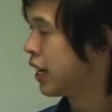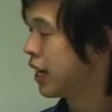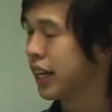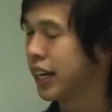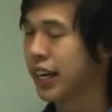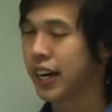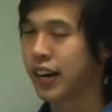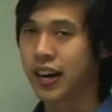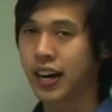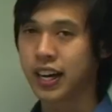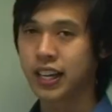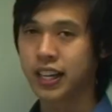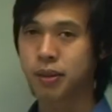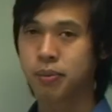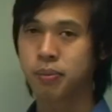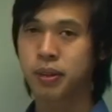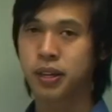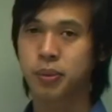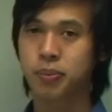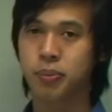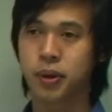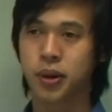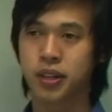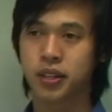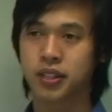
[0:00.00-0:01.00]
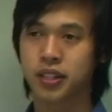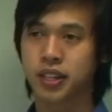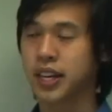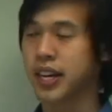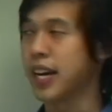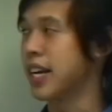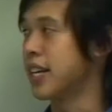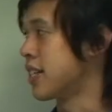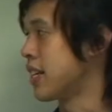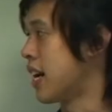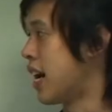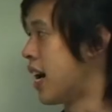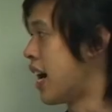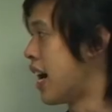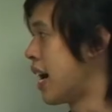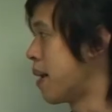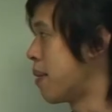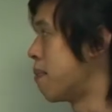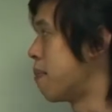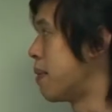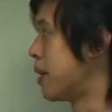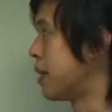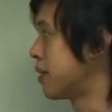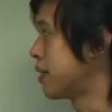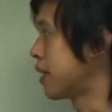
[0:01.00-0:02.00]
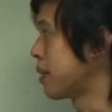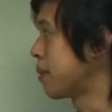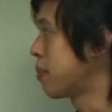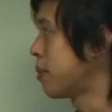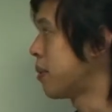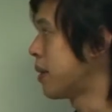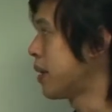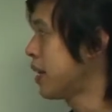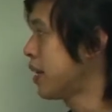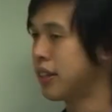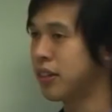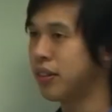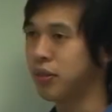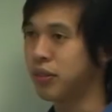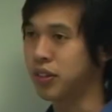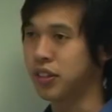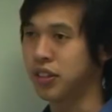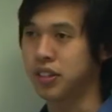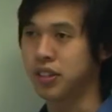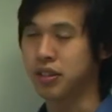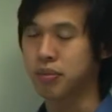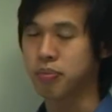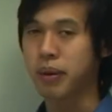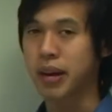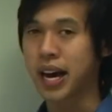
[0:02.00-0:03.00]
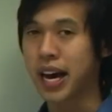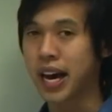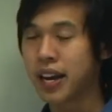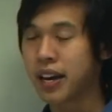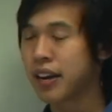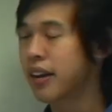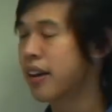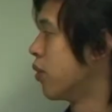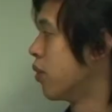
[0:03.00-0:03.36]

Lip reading: Now, aluminium oxide has a high melting point, which is bad.